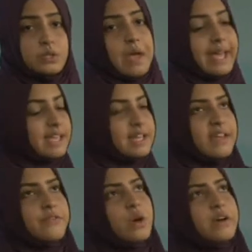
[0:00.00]
So I can
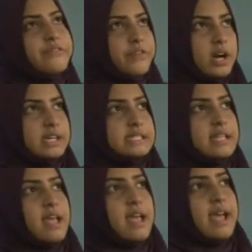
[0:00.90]
give you a verse
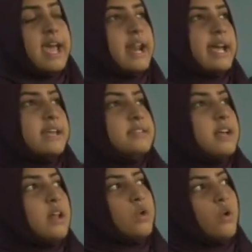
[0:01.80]
and I can
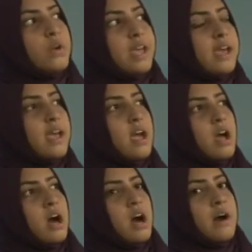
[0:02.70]
tell you, okay,
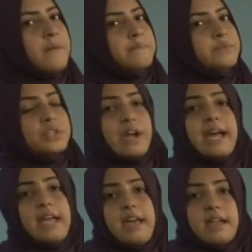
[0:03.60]

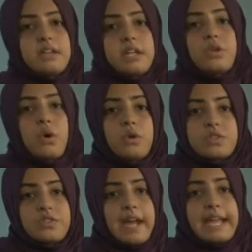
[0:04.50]
try and
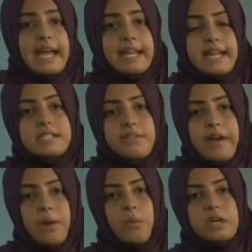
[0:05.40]

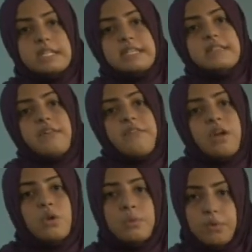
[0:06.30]
identify what is the
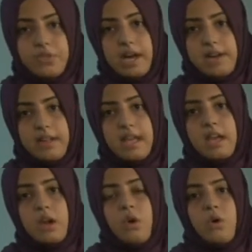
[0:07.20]
fi'lul mudari
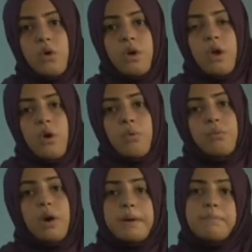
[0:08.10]
here, or
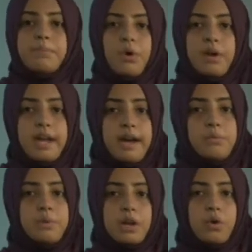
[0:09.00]
what
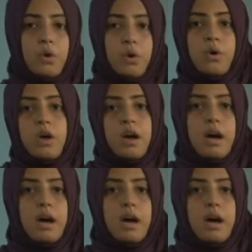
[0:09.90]
pronoun will go